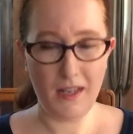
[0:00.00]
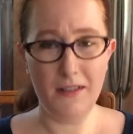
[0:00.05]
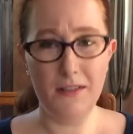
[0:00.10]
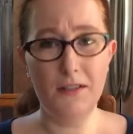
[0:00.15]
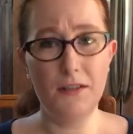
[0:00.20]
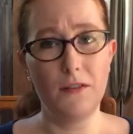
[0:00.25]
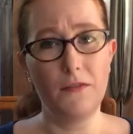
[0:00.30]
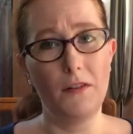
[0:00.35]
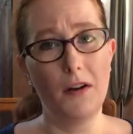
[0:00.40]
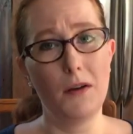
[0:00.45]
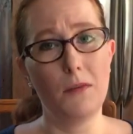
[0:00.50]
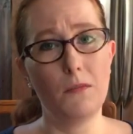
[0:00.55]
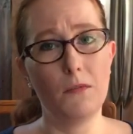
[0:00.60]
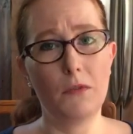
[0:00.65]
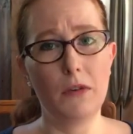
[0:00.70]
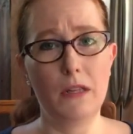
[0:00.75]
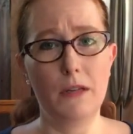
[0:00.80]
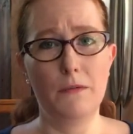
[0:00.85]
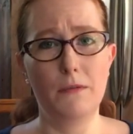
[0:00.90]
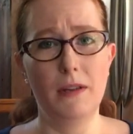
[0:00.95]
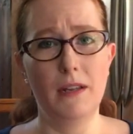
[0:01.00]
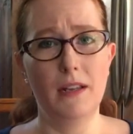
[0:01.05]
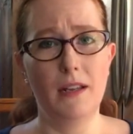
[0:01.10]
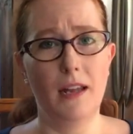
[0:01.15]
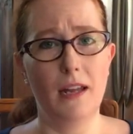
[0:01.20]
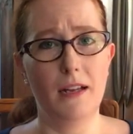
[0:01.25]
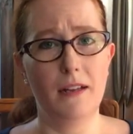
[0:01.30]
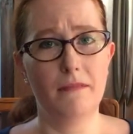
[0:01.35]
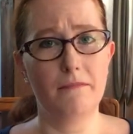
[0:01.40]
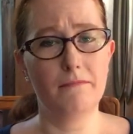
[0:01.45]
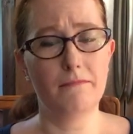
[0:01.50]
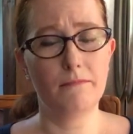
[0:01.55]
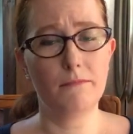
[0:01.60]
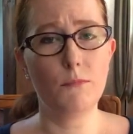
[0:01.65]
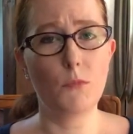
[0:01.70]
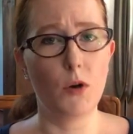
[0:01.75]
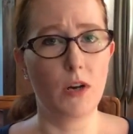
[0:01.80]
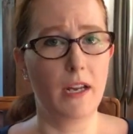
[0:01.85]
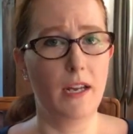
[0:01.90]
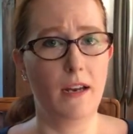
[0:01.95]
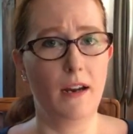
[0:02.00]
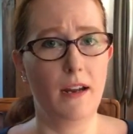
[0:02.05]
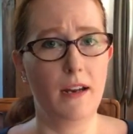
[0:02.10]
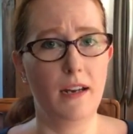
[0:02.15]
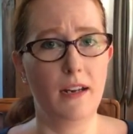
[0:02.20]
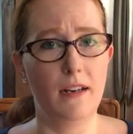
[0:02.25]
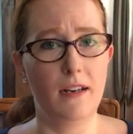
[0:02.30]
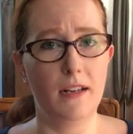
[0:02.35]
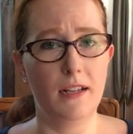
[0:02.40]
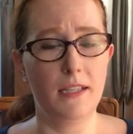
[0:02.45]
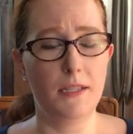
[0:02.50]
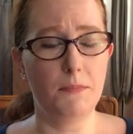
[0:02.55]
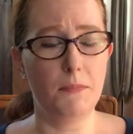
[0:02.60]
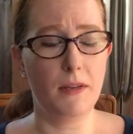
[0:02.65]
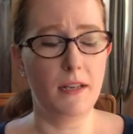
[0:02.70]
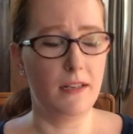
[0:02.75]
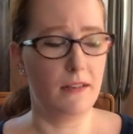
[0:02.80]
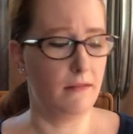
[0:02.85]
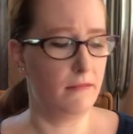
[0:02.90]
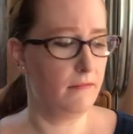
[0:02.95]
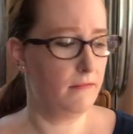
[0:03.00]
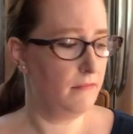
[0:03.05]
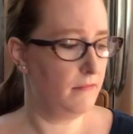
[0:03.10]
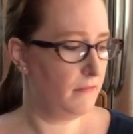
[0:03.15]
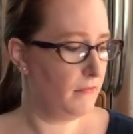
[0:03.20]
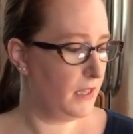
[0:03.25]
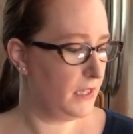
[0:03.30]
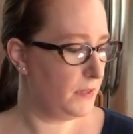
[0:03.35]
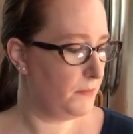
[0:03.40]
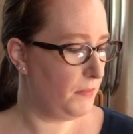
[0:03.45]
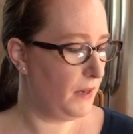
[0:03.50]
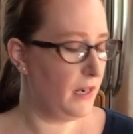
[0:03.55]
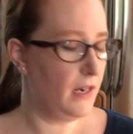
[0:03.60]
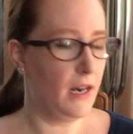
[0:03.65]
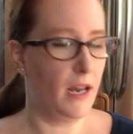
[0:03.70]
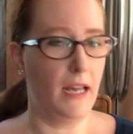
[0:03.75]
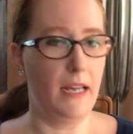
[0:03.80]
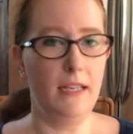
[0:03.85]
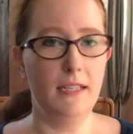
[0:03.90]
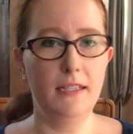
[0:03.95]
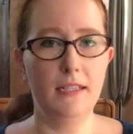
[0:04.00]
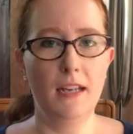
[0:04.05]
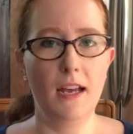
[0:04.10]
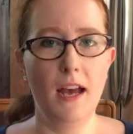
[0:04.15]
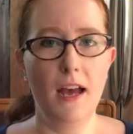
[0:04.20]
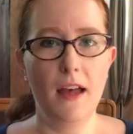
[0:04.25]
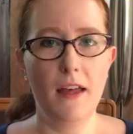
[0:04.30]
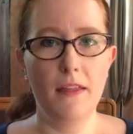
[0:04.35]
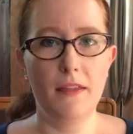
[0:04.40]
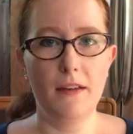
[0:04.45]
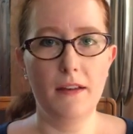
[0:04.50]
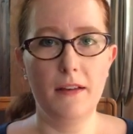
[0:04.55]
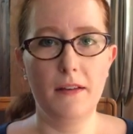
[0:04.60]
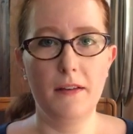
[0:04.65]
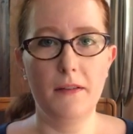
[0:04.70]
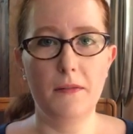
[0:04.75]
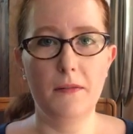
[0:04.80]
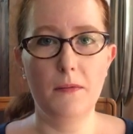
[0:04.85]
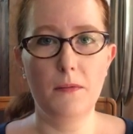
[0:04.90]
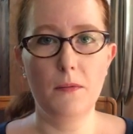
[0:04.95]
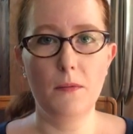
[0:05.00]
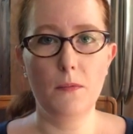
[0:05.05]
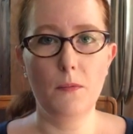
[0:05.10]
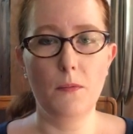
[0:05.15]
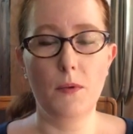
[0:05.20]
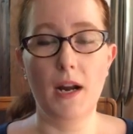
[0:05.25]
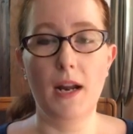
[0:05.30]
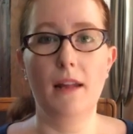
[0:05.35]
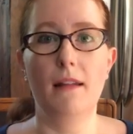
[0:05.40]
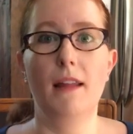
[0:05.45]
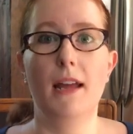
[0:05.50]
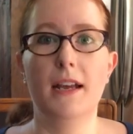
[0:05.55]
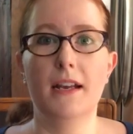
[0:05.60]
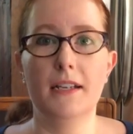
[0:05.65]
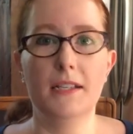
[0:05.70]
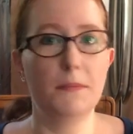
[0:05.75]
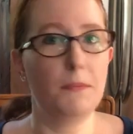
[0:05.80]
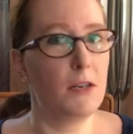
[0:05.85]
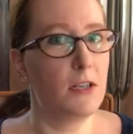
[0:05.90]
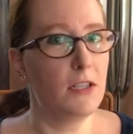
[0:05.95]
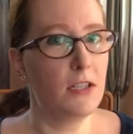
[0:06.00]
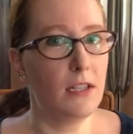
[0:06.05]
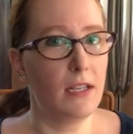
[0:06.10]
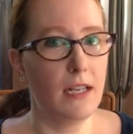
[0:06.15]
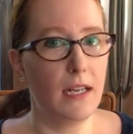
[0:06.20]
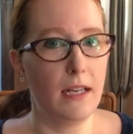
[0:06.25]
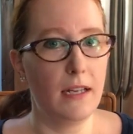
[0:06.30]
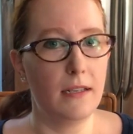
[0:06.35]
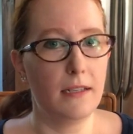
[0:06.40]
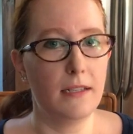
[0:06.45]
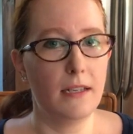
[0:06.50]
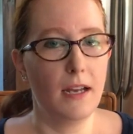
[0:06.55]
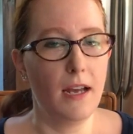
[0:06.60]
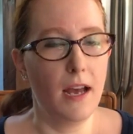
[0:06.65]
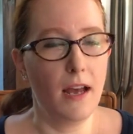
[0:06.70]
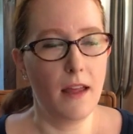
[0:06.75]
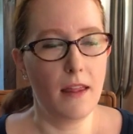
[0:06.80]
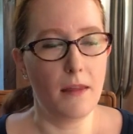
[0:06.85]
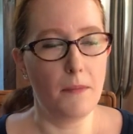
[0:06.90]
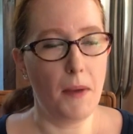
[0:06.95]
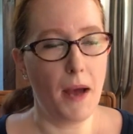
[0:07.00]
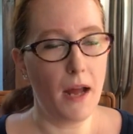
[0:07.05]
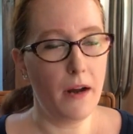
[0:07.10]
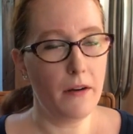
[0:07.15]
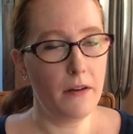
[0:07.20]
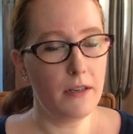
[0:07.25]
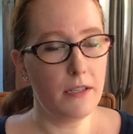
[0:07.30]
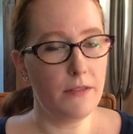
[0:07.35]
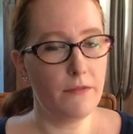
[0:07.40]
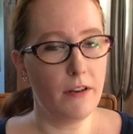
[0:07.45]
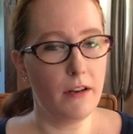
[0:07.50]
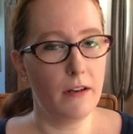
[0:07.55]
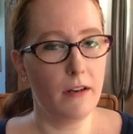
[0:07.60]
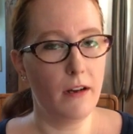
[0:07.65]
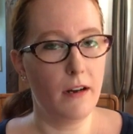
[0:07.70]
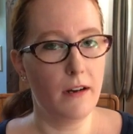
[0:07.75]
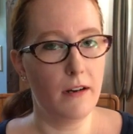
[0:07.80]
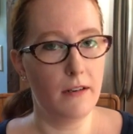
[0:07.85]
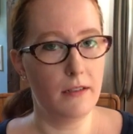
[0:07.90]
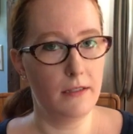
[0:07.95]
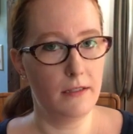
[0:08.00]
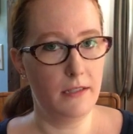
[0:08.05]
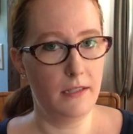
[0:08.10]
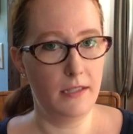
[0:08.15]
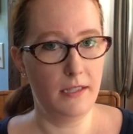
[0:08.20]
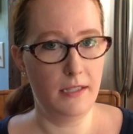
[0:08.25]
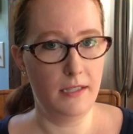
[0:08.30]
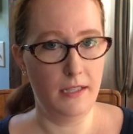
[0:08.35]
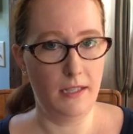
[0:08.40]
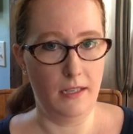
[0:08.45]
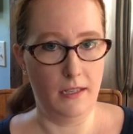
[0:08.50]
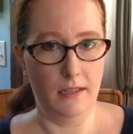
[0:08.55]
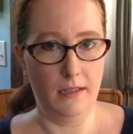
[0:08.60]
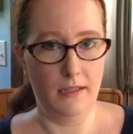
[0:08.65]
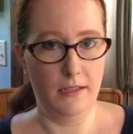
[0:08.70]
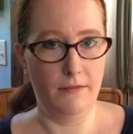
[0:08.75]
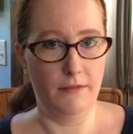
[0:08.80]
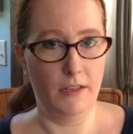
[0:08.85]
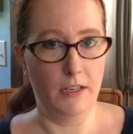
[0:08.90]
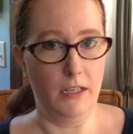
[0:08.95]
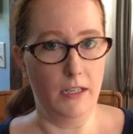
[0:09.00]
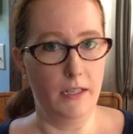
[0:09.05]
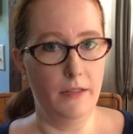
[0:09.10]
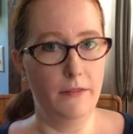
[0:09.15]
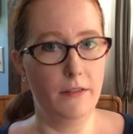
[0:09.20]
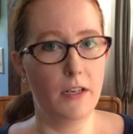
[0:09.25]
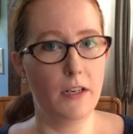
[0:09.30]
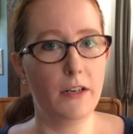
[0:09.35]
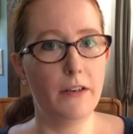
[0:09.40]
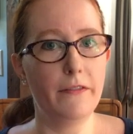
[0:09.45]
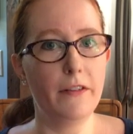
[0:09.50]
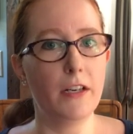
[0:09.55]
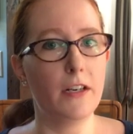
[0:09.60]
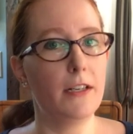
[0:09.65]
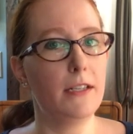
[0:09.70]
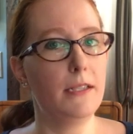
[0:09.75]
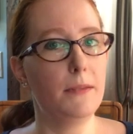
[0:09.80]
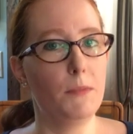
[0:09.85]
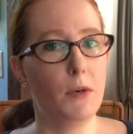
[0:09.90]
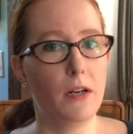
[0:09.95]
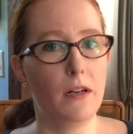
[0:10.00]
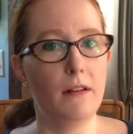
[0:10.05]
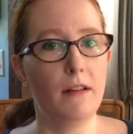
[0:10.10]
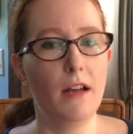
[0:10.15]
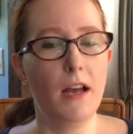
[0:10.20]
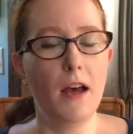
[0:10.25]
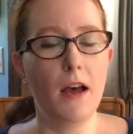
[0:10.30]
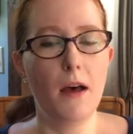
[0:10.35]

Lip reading: so far I'm really like working on it. It's been nice. What I like especially is the pattern is very hard to see. It's very small,